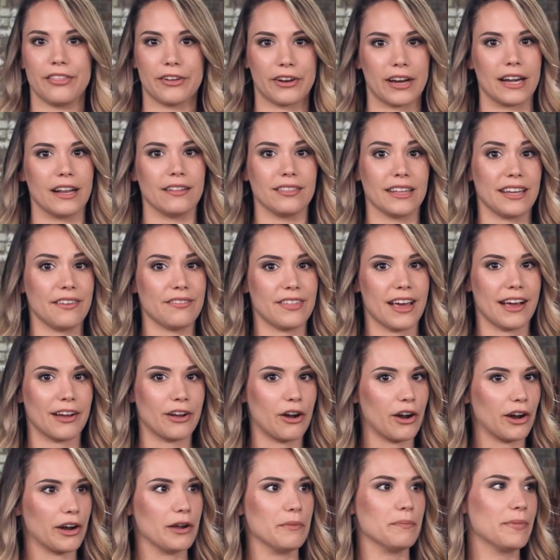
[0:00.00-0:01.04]
They're gonna leave that
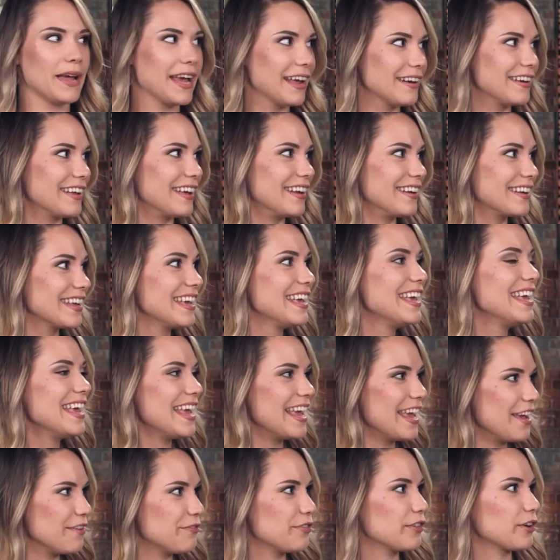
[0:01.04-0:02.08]
cart abandoned
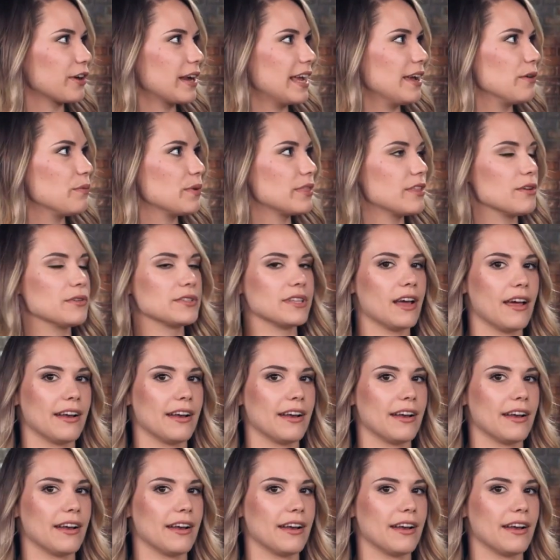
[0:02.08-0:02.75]
if they're hit with those